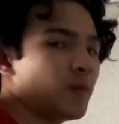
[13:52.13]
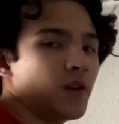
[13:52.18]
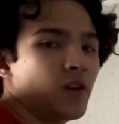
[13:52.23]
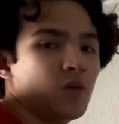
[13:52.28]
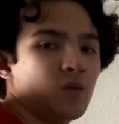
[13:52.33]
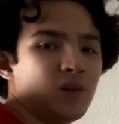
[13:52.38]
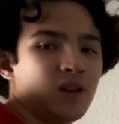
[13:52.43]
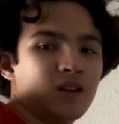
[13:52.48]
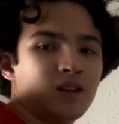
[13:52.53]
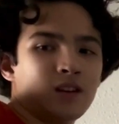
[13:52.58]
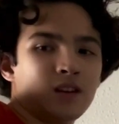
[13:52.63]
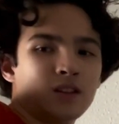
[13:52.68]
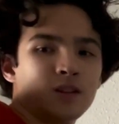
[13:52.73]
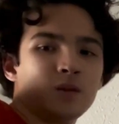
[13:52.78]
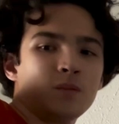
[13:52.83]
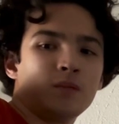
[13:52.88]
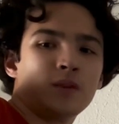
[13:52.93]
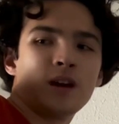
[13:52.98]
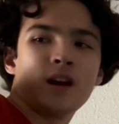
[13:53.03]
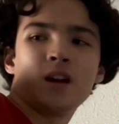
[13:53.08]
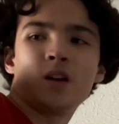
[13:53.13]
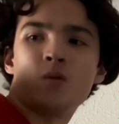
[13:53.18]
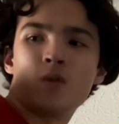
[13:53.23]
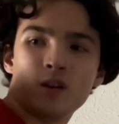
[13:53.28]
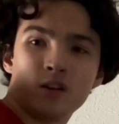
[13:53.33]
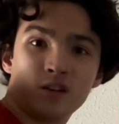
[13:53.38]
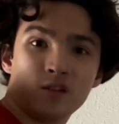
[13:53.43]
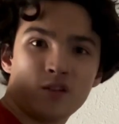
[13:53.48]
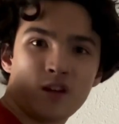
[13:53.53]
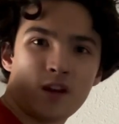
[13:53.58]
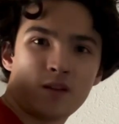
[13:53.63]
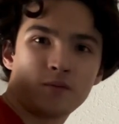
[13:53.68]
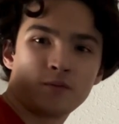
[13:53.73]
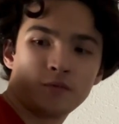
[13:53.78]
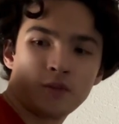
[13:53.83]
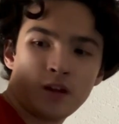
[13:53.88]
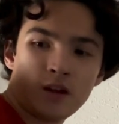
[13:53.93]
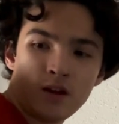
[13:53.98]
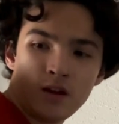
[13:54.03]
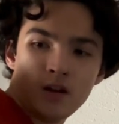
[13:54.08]
my own paintings, but I don't want to do that.
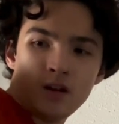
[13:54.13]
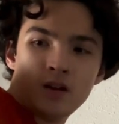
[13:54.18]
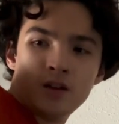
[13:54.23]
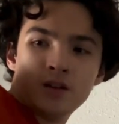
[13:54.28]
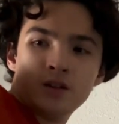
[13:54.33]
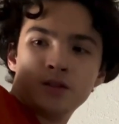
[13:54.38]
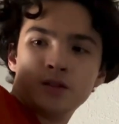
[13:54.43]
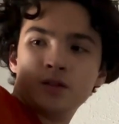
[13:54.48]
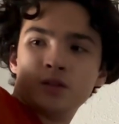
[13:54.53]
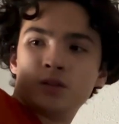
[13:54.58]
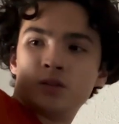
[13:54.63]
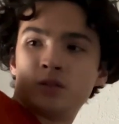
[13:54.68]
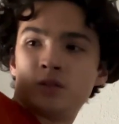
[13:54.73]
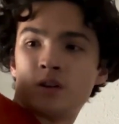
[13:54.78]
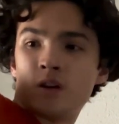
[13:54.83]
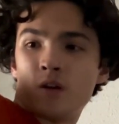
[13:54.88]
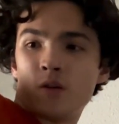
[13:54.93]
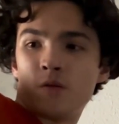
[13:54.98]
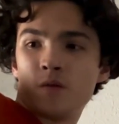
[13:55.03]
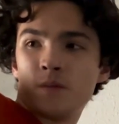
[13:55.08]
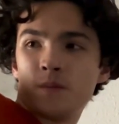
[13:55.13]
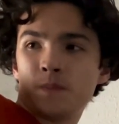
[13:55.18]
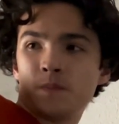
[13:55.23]
So,